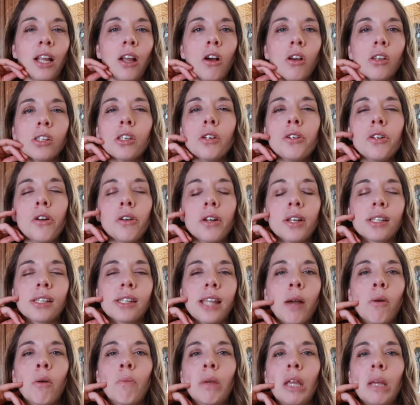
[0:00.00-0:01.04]
also noticed
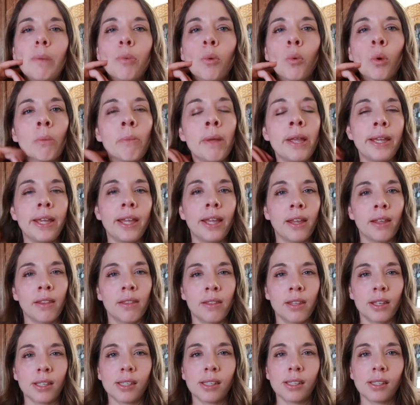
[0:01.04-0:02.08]
that when people were making
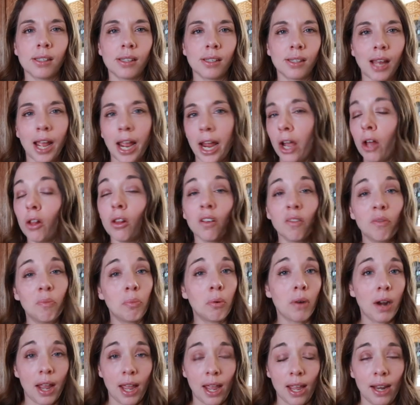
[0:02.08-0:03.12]
this style of
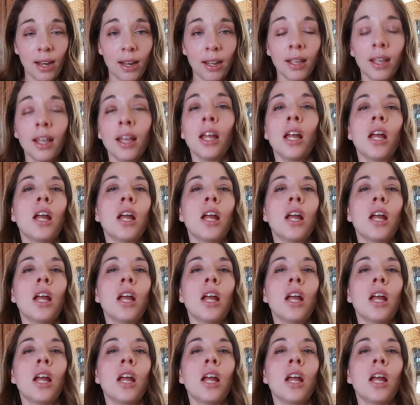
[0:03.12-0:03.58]
bread,